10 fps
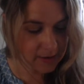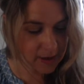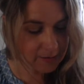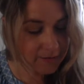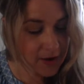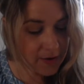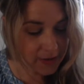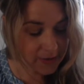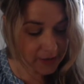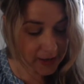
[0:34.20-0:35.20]
Her
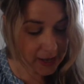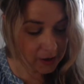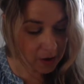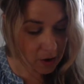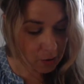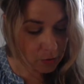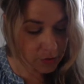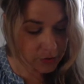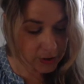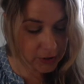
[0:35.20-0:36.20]
father, the king,
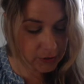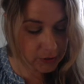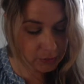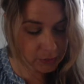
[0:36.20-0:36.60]
ordered huge